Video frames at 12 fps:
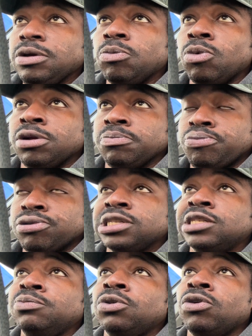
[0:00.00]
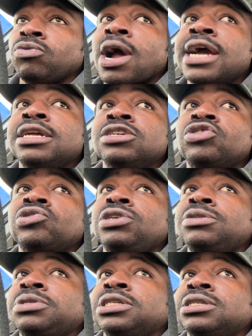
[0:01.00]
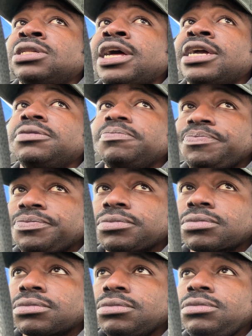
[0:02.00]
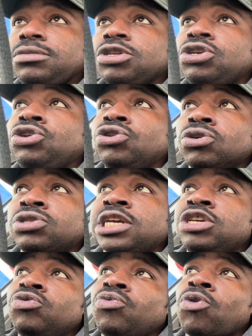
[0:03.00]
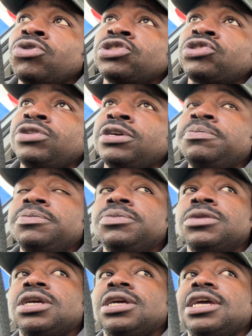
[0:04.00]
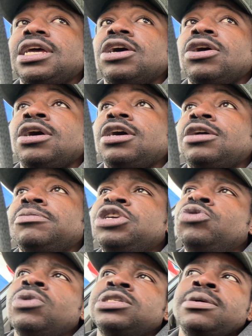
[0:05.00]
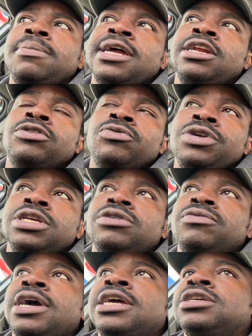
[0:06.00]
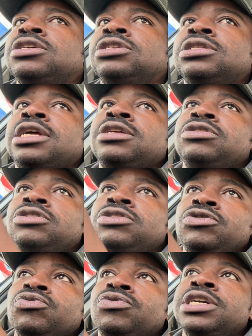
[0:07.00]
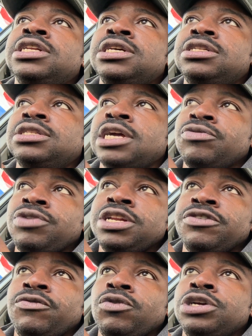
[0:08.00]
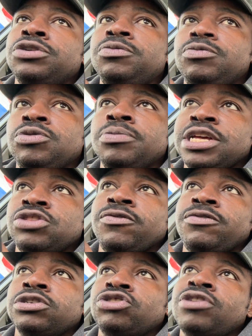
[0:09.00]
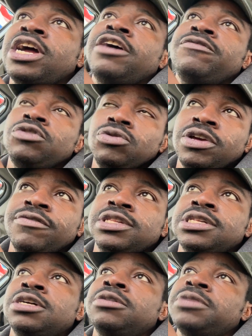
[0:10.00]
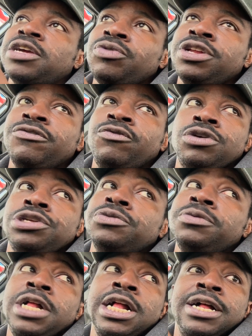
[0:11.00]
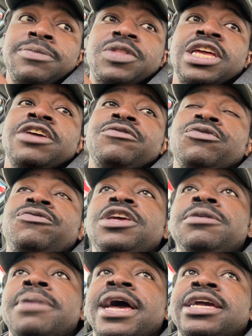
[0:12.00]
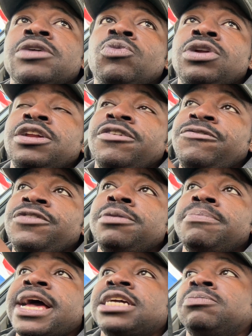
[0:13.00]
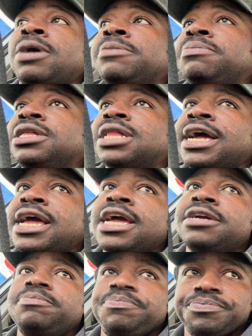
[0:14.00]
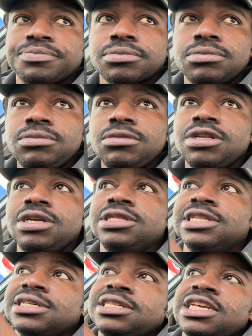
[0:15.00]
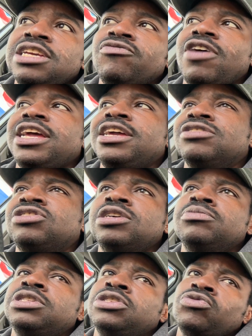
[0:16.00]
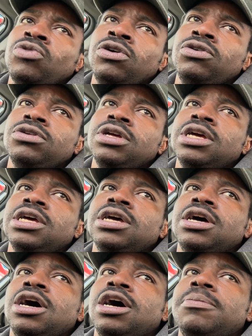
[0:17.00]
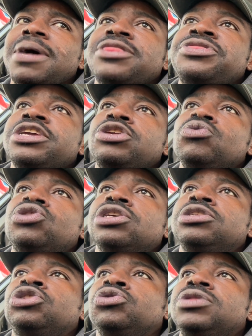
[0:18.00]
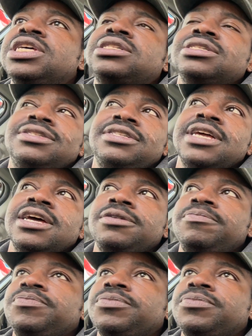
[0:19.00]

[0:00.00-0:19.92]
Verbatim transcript: One principle of writing scripts is like, you know, say you wrote a script, um, and you want somebody to read it, right? And they read it, they read it for you, you made your first drive. You give it to them, they read it for you, they give you feedback. And one of their feedbacks might be like, hey, this scene right here, something's wrong. Um, I think you should do this instead.